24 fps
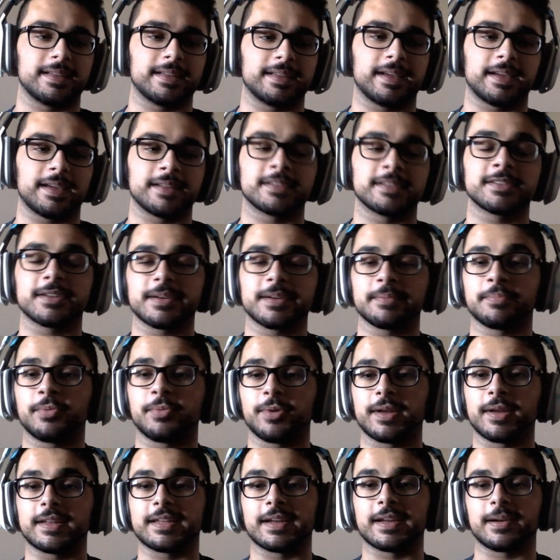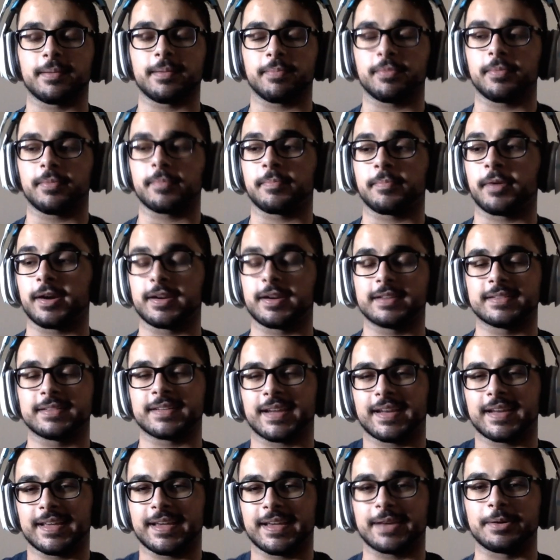at a certain point, dinner parties
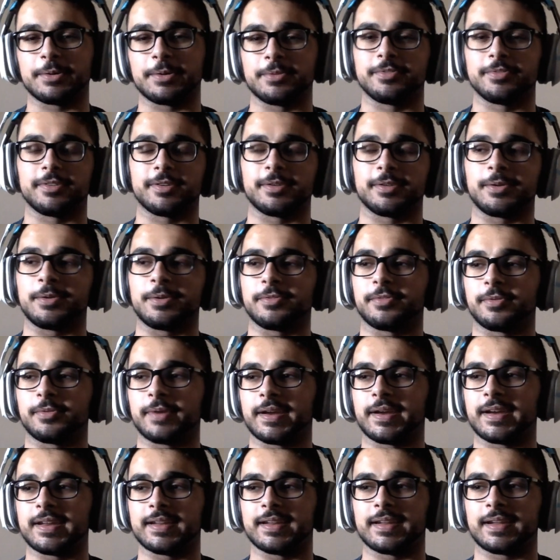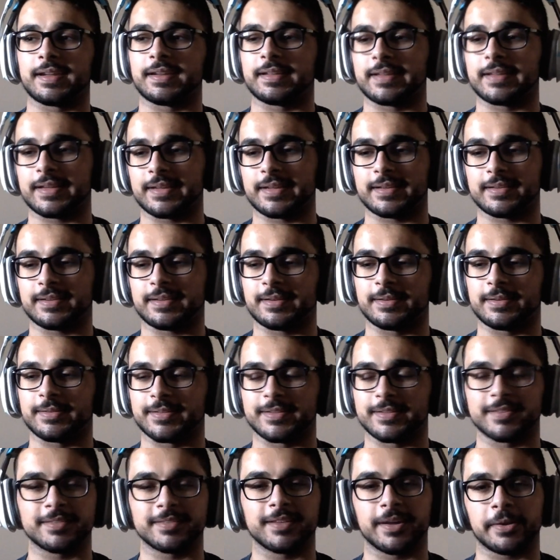kind of get over overrated and like you know
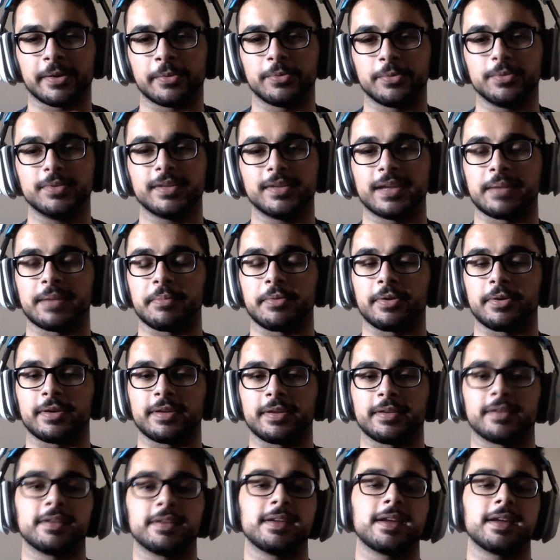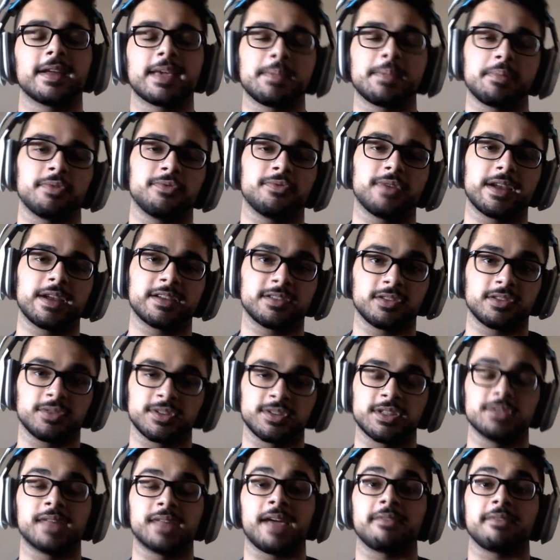they're just not cool anymore. You know, you gotta keep it fresh. So
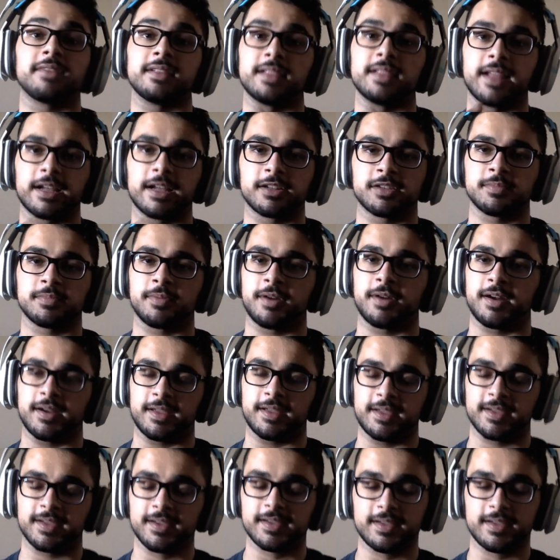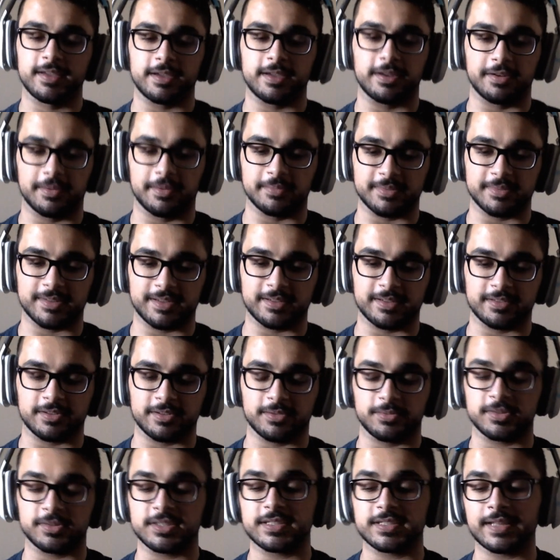she was having a lunch party. You know what I'm saying?
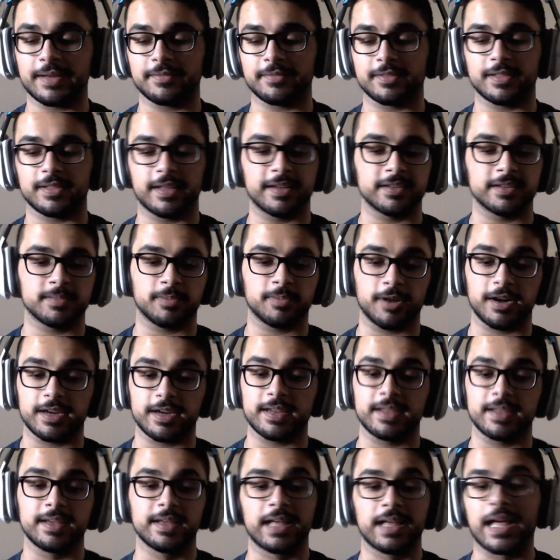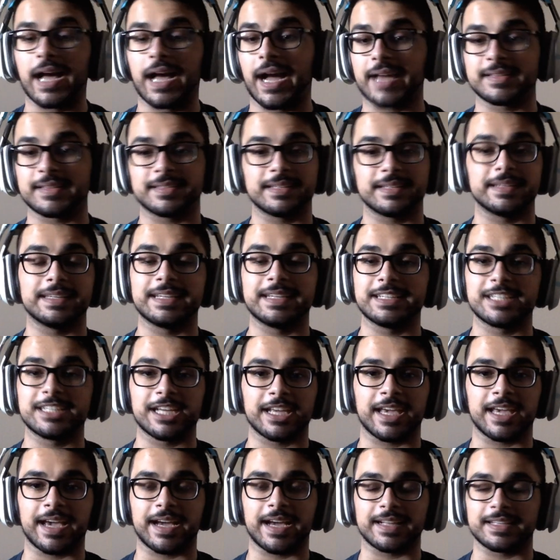So she's having a lunch party. I see
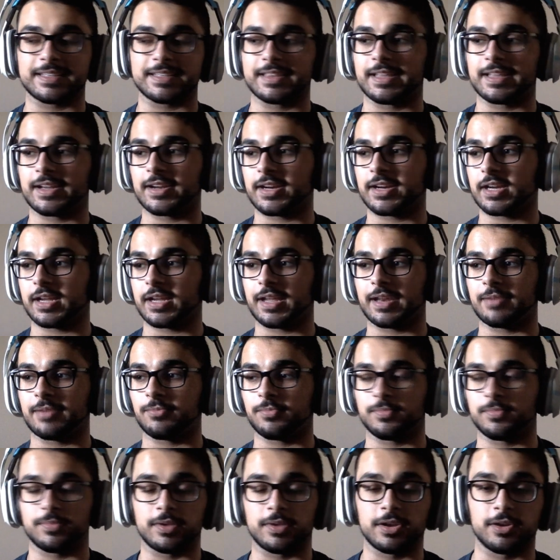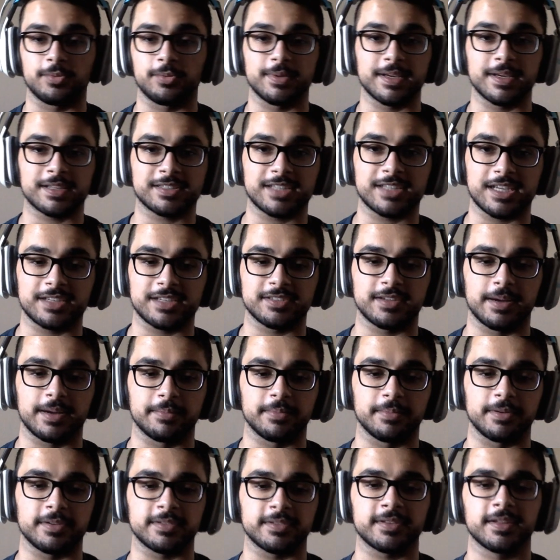DJ Khaled there, and you know we exchange
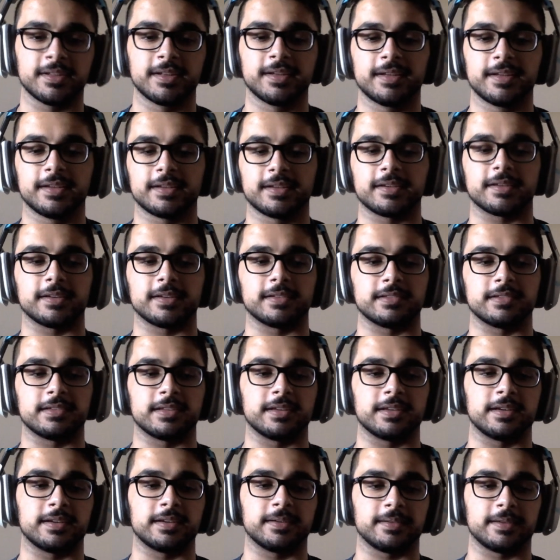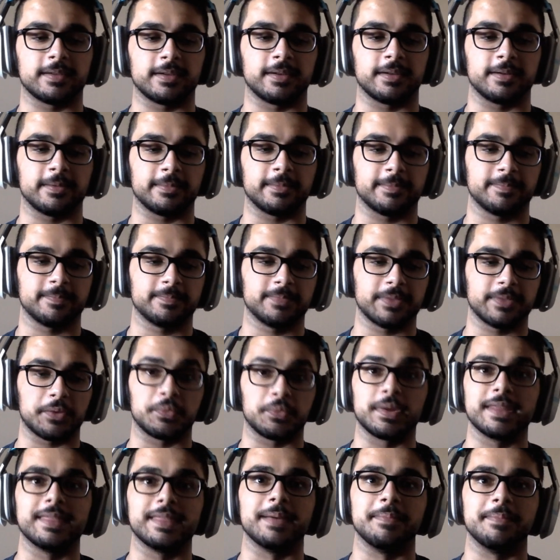numbers because uh, you know
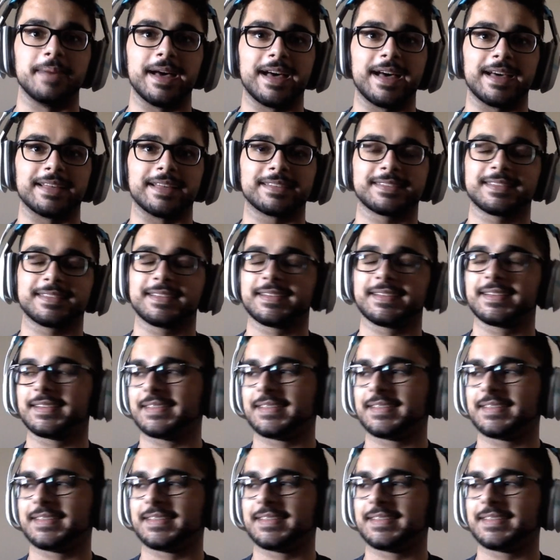we the best.